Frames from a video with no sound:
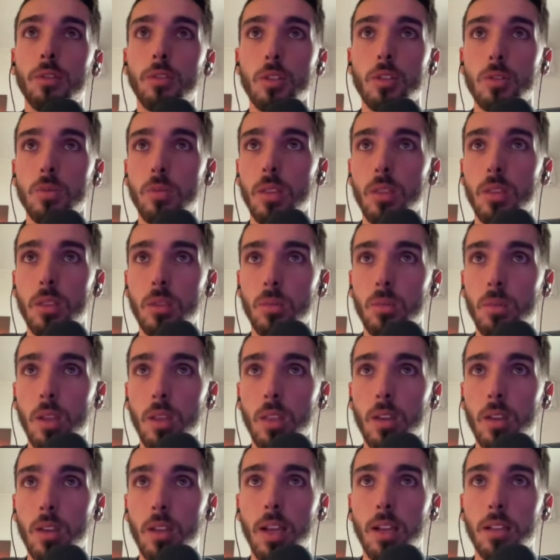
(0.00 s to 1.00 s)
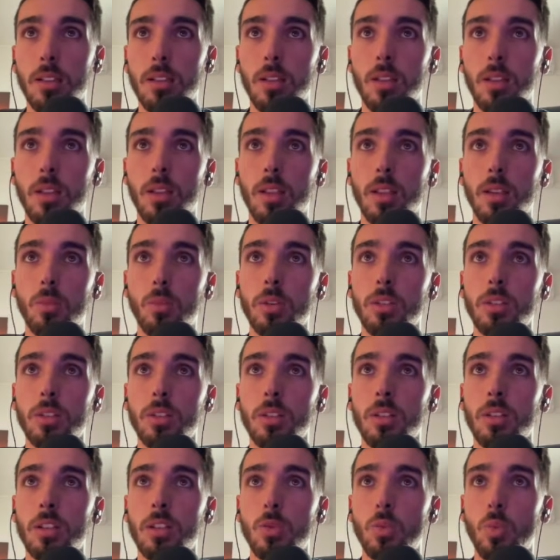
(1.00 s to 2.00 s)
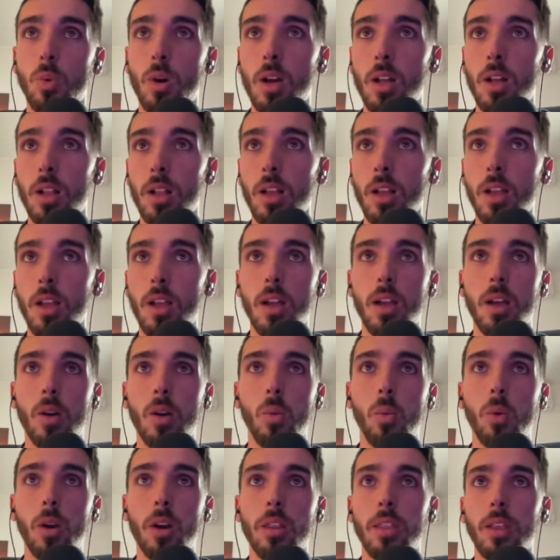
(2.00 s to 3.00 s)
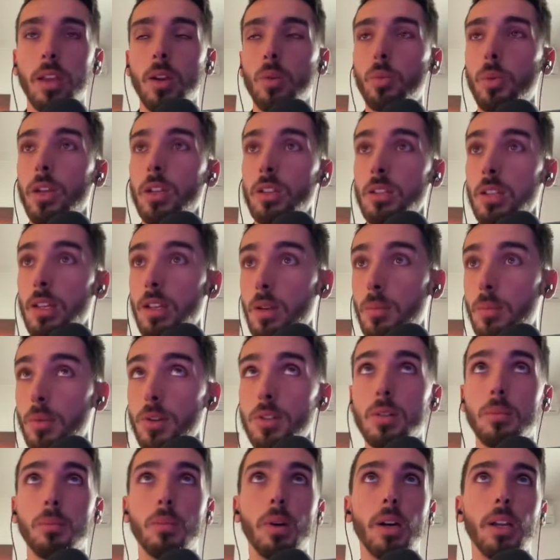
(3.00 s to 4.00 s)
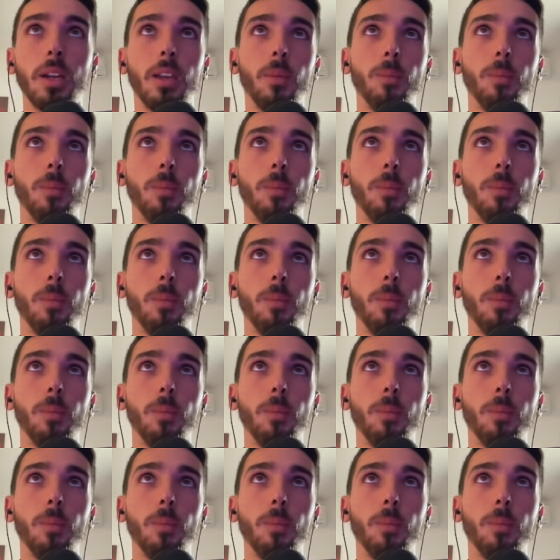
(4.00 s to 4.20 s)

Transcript: with Nathan Lacta recently as well, where they raised a bunch of money.